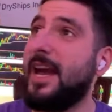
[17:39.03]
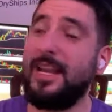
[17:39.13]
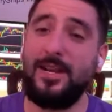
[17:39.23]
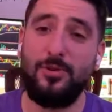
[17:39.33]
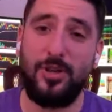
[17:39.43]

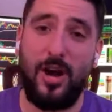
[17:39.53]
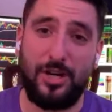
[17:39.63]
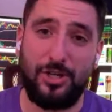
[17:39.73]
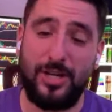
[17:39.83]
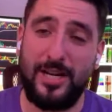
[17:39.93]
and he was
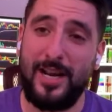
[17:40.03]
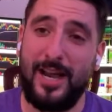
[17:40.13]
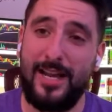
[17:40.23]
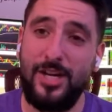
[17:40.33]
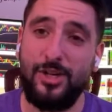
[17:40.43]
auctioning
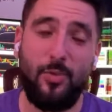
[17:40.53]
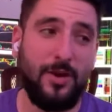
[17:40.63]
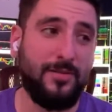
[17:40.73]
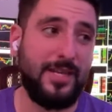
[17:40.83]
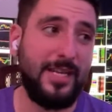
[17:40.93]
each
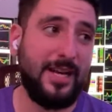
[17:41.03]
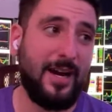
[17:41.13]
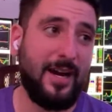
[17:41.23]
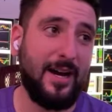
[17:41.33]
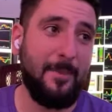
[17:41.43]
one of the
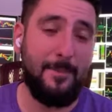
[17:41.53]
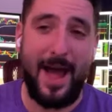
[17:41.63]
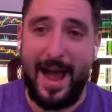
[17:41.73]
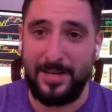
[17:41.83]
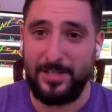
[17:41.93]
uh,
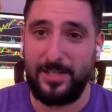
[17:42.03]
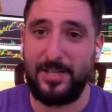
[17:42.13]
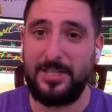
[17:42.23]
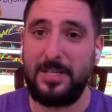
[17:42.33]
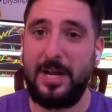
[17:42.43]
packs
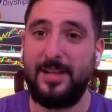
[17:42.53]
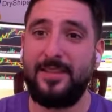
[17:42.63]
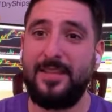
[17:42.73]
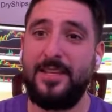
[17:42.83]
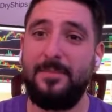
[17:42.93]
inside
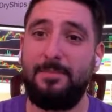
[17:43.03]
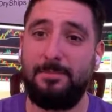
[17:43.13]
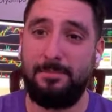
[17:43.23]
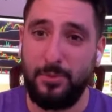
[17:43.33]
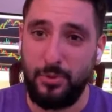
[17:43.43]
the
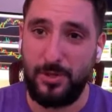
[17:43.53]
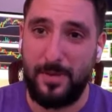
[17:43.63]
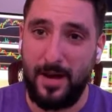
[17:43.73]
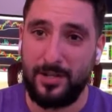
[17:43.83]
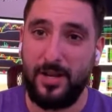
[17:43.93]
booster
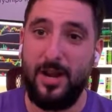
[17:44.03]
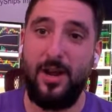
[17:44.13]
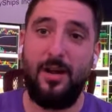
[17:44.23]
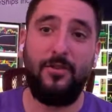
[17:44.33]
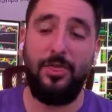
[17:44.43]
box
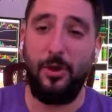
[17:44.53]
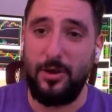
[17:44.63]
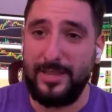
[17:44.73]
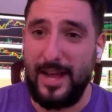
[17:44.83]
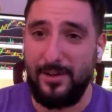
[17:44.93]
for
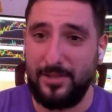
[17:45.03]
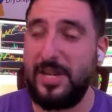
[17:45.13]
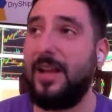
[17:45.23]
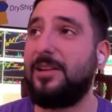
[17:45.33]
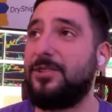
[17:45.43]
thirty thousand
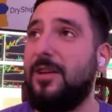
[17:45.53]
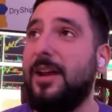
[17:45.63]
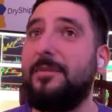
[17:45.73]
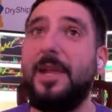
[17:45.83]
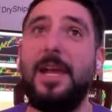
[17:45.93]
dollars, right?